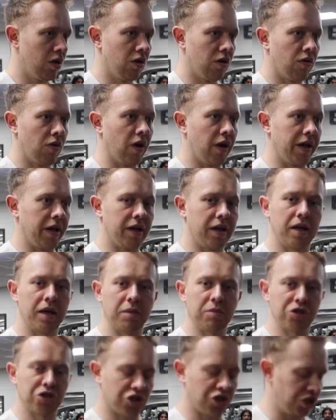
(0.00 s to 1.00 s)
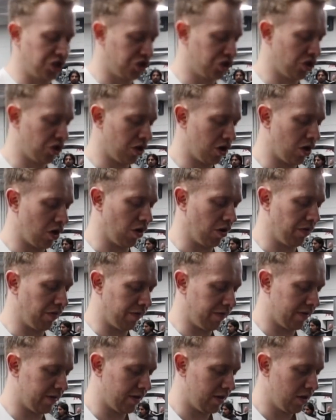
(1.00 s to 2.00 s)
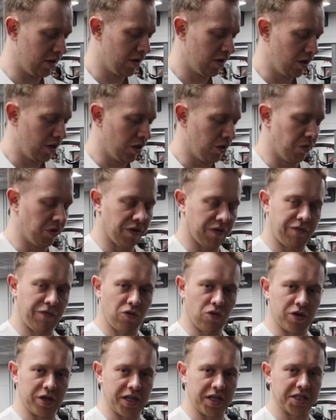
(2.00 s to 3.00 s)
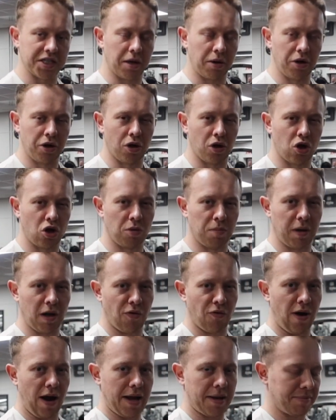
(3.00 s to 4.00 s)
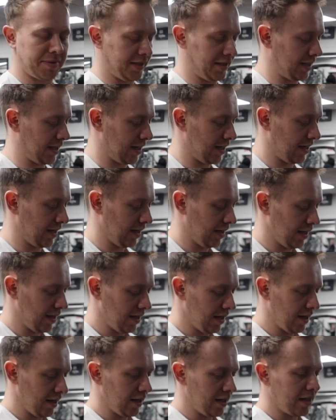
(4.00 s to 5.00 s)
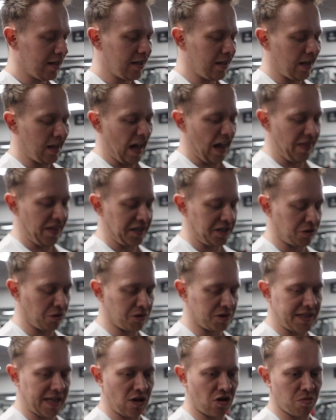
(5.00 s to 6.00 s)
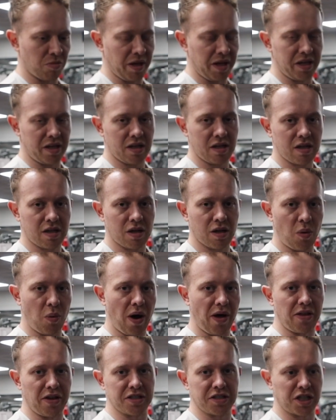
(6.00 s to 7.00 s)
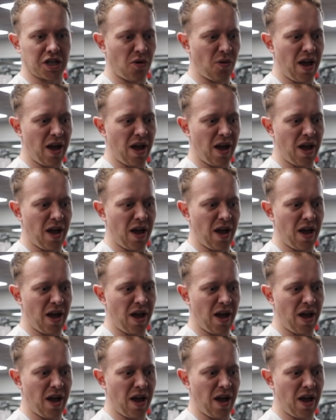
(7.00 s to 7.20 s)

Right, I'm just going to start off with a 40s. I'm going to do a couple of reps, and this will tell me whether to go